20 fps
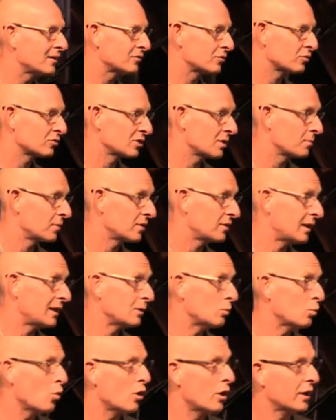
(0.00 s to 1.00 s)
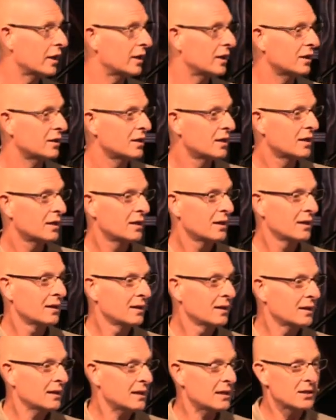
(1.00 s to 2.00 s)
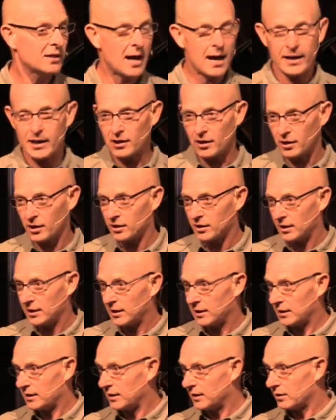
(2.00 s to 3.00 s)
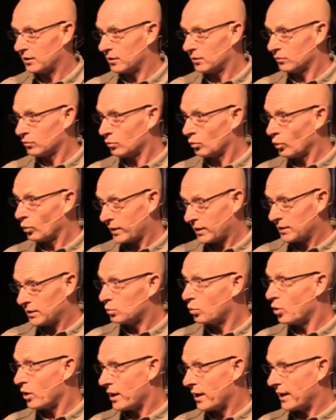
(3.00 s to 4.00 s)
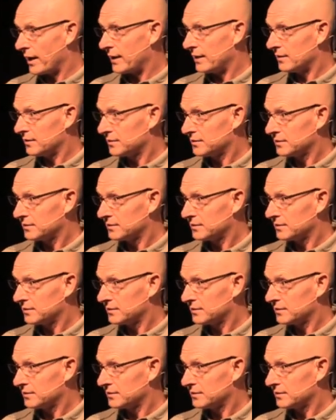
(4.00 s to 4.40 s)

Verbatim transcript: or something that he wanted, and he got it in a, in, in a wicked way.